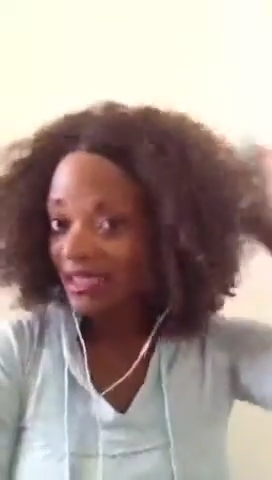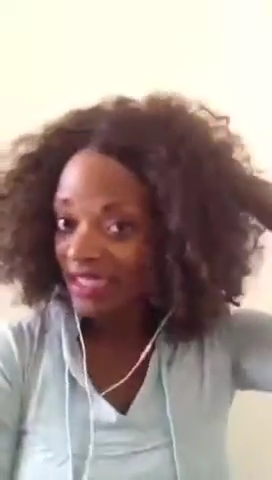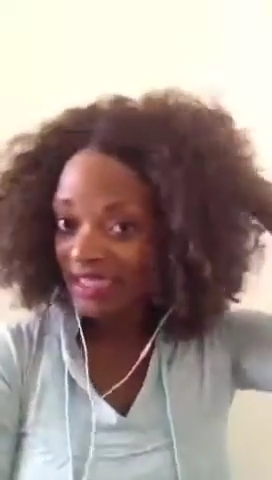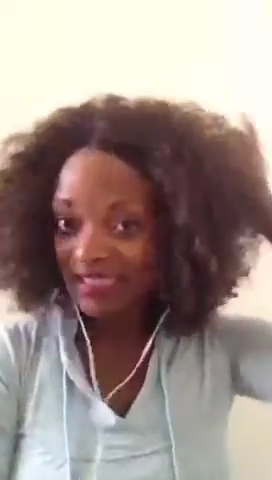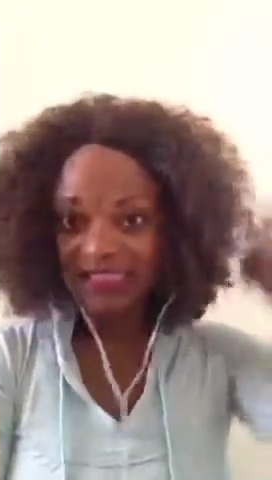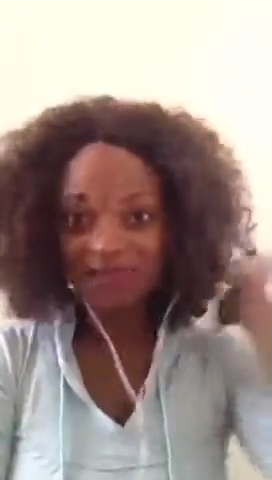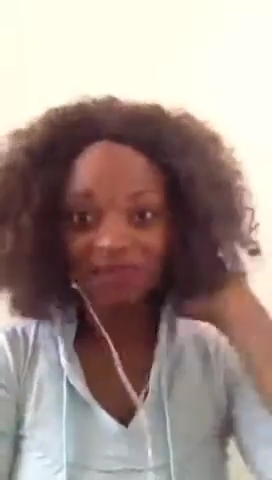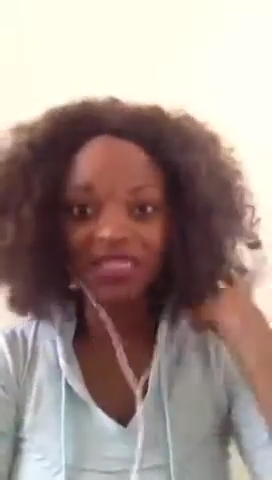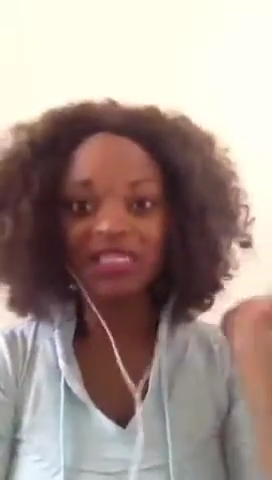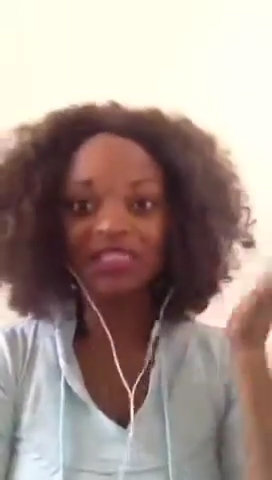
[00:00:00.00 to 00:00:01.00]
This is
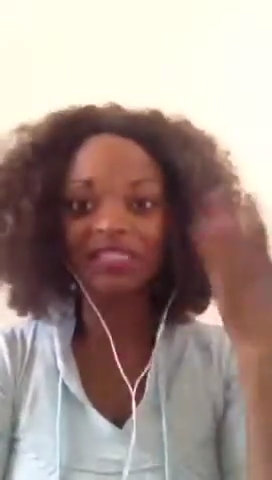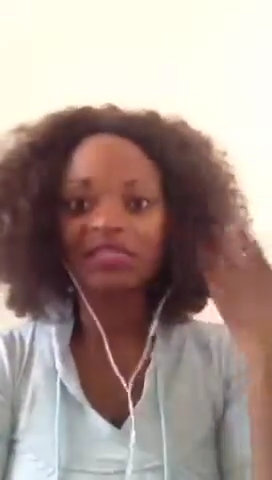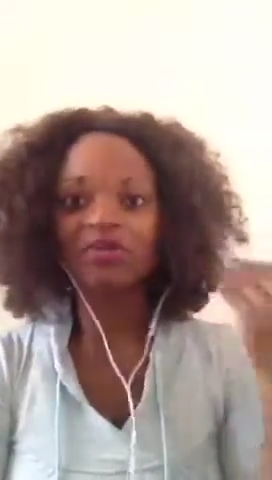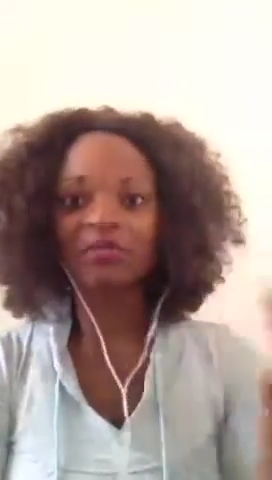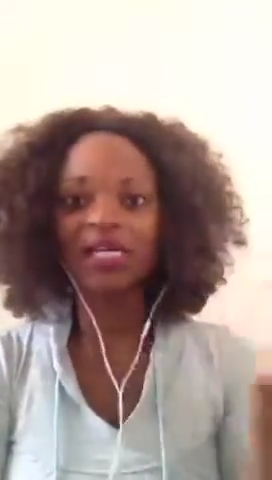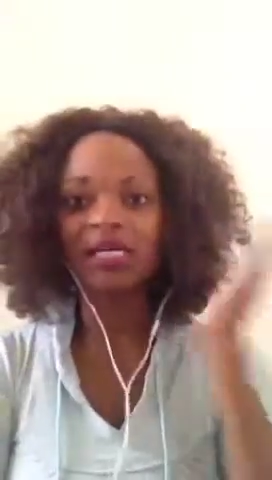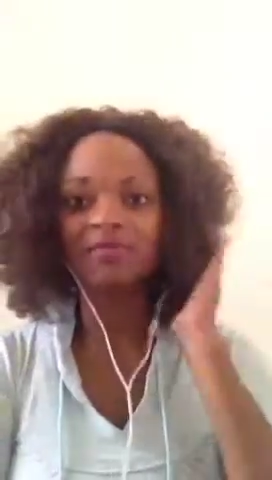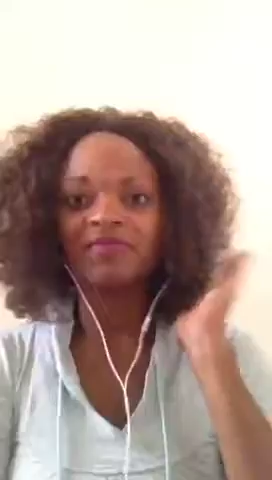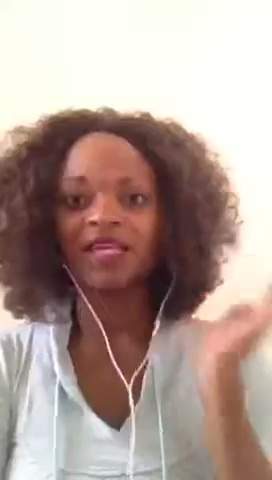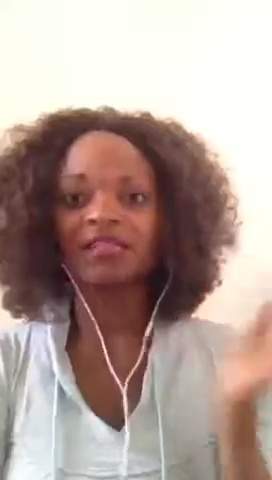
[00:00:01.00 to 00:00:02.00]
me, the no
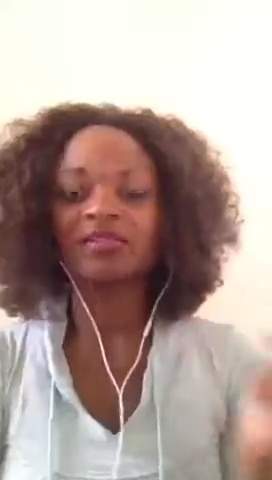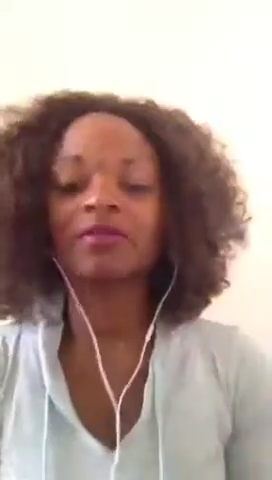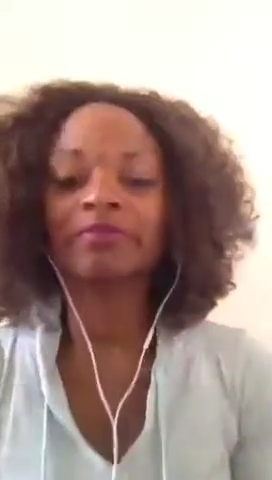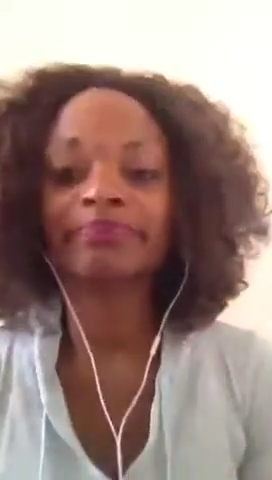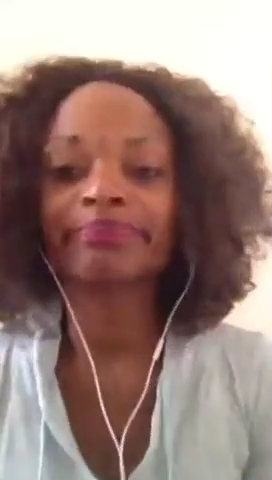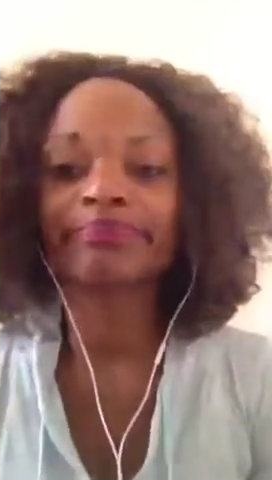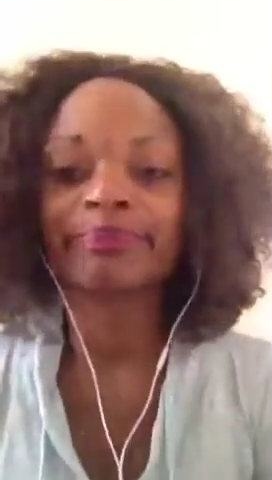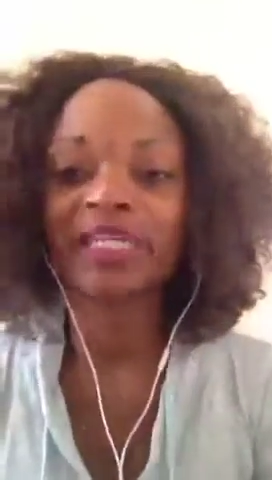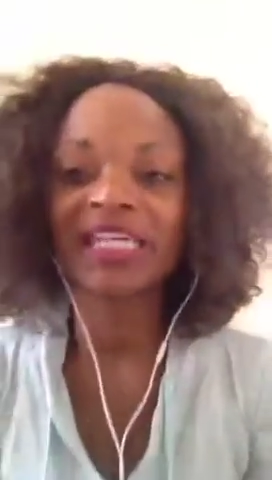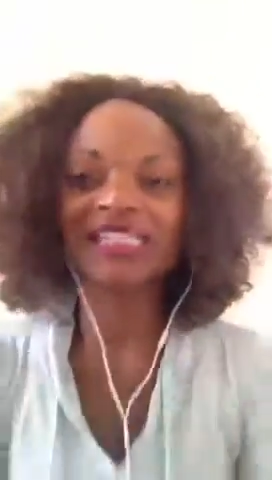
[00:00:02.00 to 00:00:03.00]
makeup face. No,
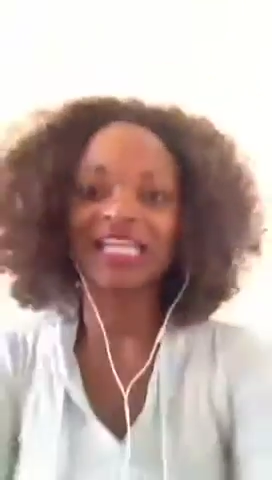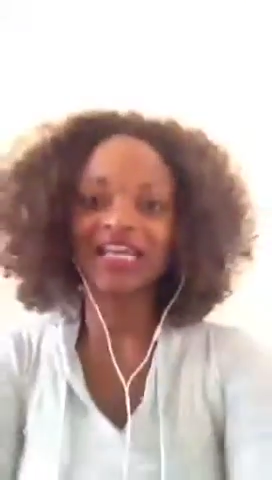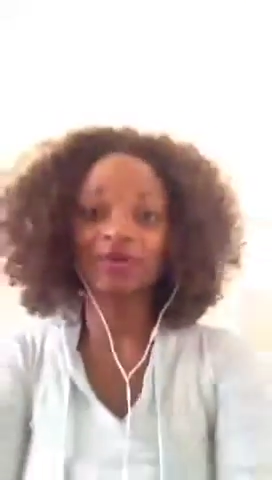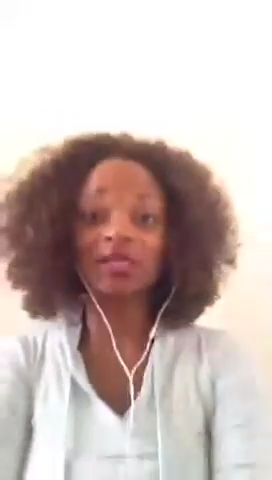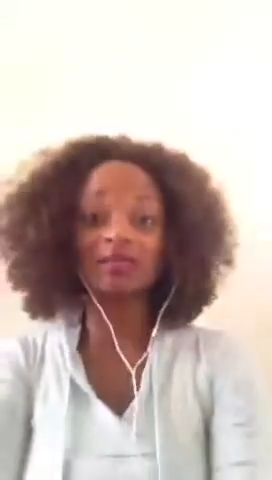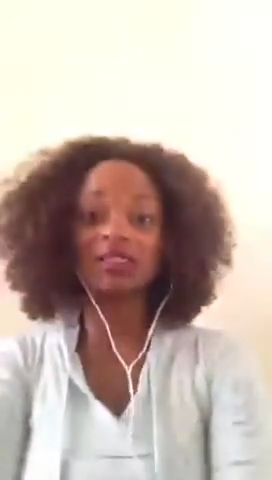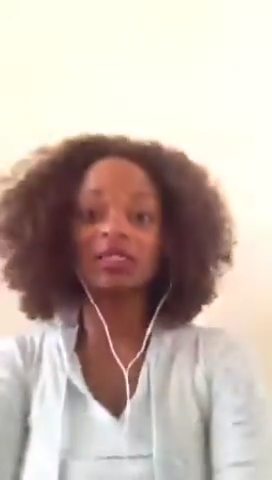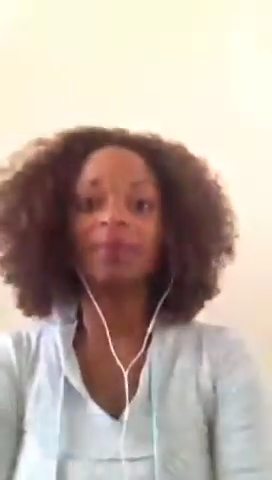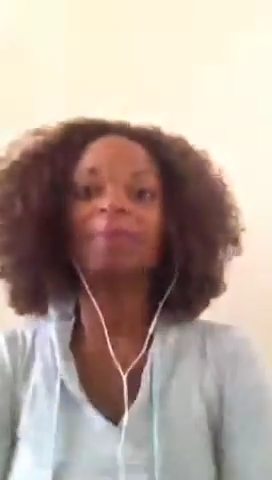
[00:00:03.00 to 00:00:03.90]
I guess I have on lipstick.